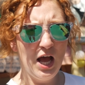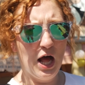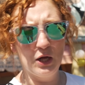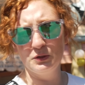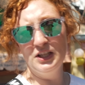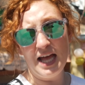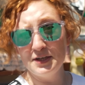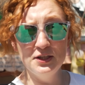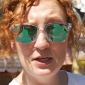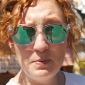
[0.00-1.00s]
I'll
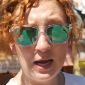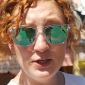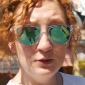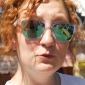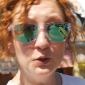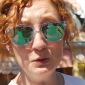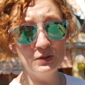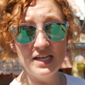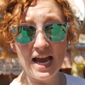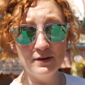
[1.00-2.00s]
gladly pay you
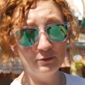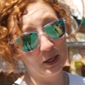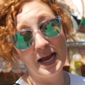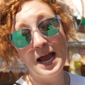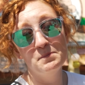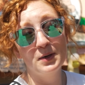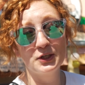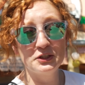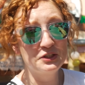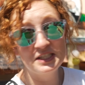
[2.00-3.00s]
Tuesday for a
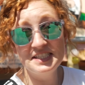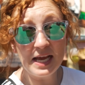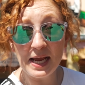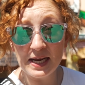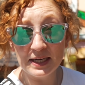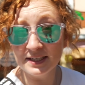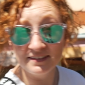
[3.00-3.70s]
hamburger today.